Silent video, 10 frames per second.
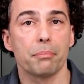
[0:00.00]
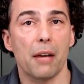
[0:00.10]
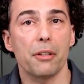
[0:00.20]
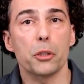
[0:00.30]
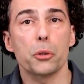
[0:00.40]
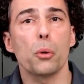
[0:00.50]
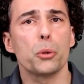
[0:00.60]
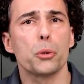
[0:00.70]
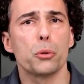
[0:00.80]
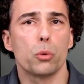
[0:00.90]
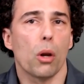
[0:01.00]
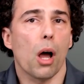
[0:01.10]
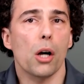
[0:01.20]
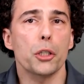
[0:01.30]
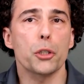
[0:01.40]
if it grows too
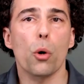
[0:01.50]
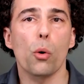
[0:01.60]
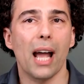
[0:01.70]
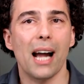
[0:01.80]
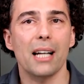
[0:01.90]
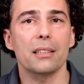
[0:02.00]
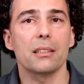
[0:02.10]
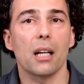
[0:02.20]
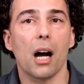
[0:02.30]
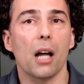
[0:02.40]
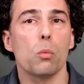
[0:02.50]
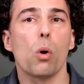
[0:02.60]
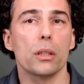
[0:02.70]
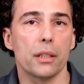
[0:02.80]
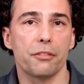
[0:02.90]
large or has
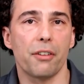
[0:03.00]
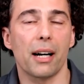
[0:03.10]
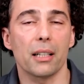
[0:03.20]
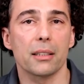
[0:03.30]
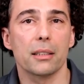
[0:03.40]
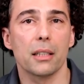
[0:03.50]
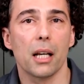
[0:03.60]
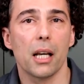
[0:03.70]
unwanted files.